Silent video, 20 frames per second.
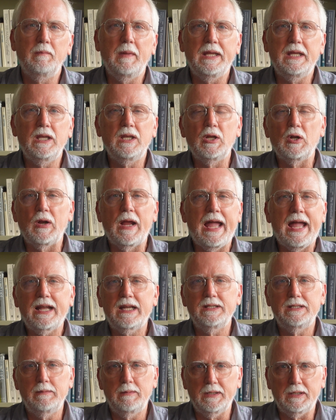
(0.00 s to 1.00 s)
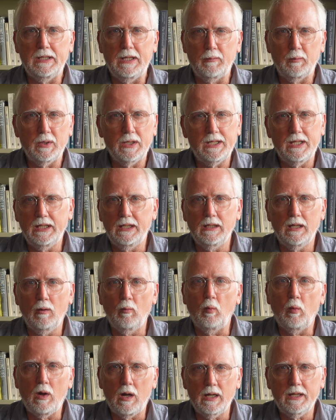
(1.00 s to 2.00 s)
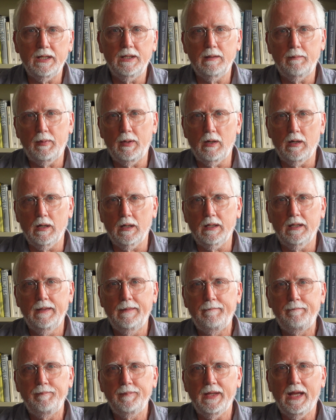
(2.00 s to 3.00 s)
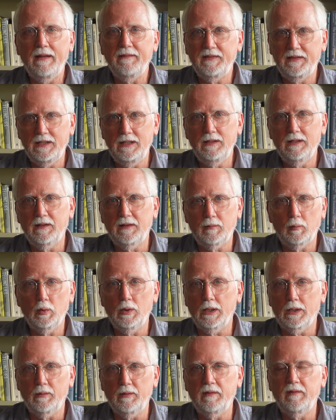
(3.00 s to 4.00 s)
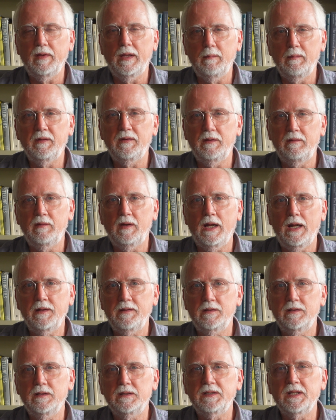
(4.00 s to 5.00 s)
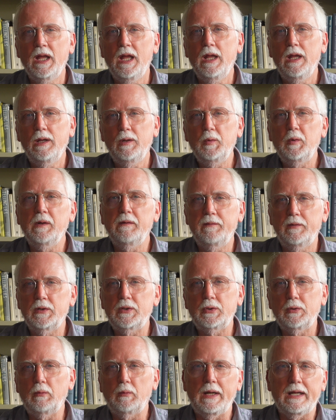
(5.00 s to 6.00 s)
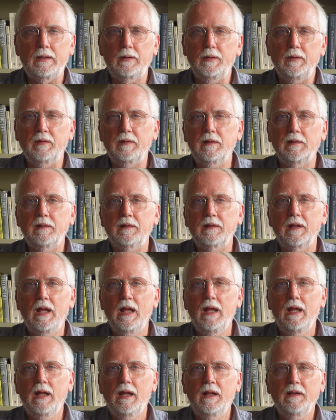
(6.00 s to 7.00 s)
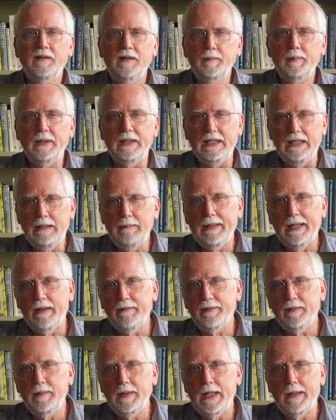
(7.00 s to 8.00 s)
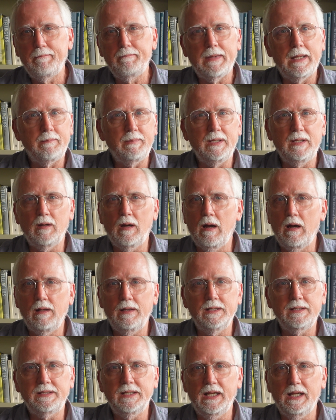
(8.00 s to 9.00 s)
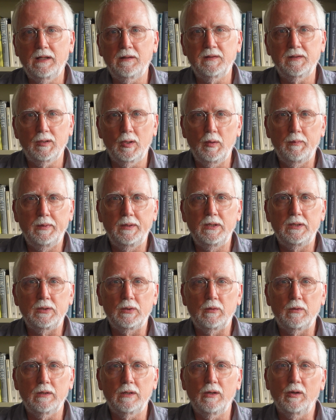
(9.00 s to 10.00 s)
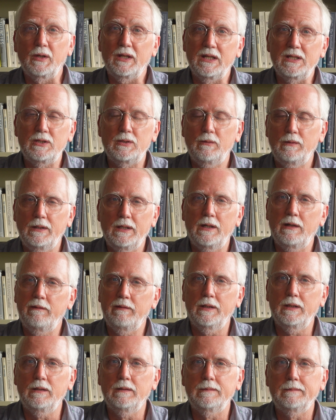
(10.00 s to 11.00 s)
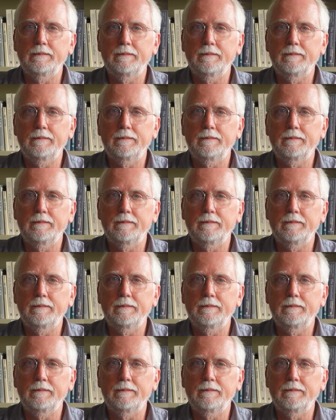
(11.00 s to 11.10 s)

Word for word: making your academic networking a walk in the park. I've seen this work with famous advisors who are virtual recluses. A simple email from them might be all it takes to open a door or get you an interview.